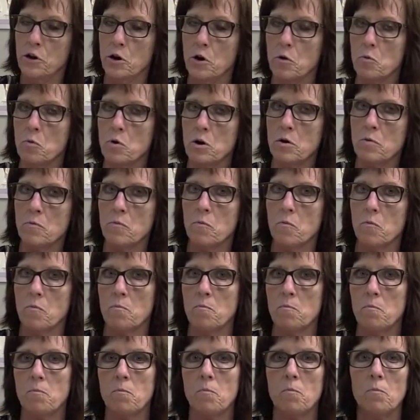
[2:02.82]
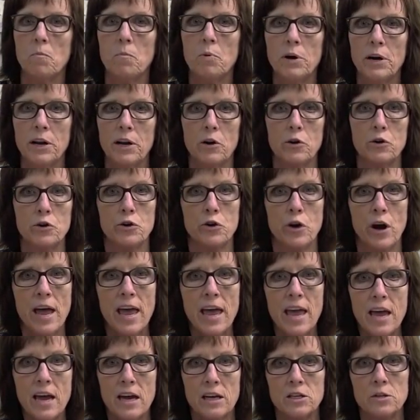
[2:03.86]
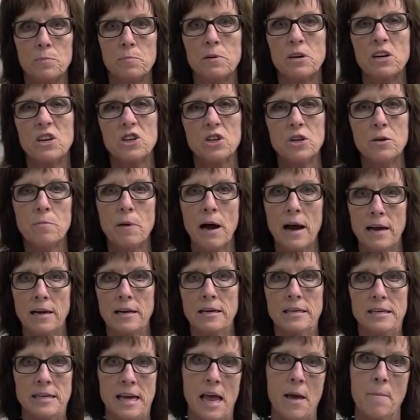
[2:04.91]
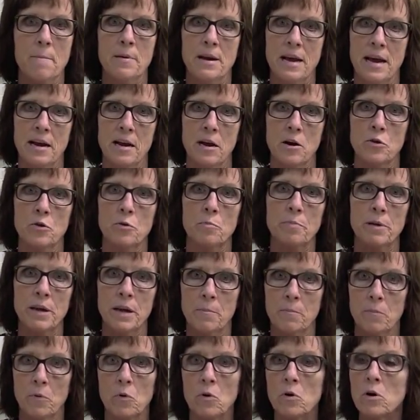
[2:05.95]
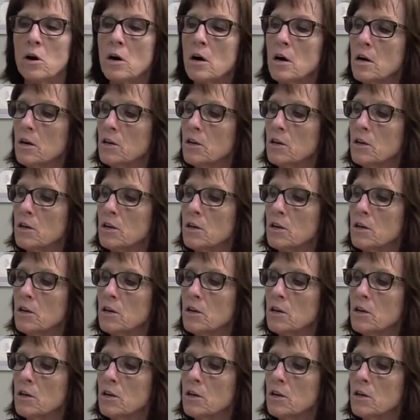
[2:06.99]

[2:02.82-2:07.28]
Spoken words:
you don't want to put it on your hands because you might contaminate other people.